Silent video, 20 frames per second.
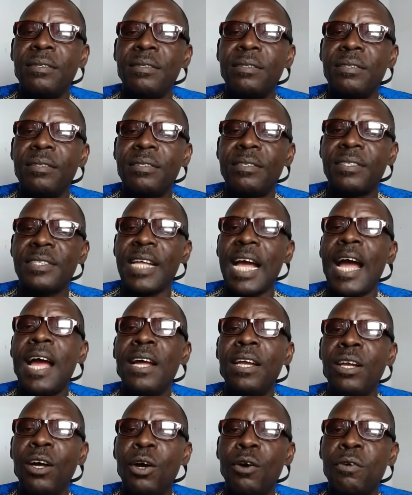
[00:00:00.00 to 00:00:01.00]

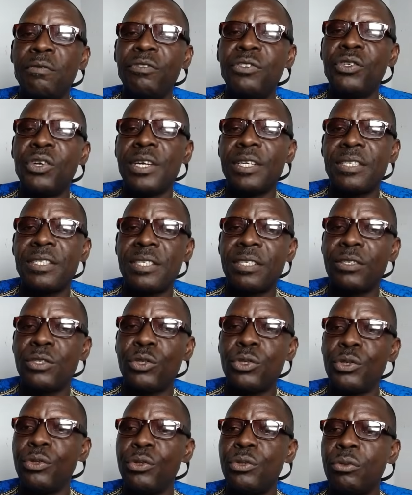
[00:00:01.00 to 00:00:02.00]
style of dress to
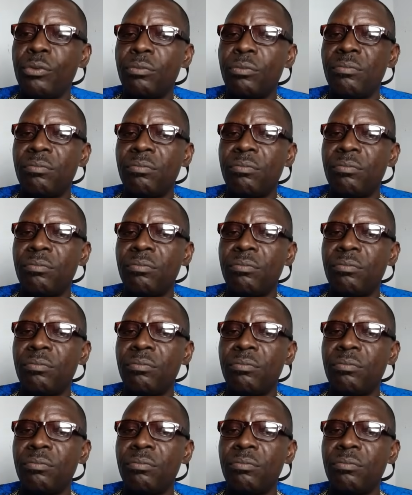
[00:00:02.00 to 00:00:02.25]
you.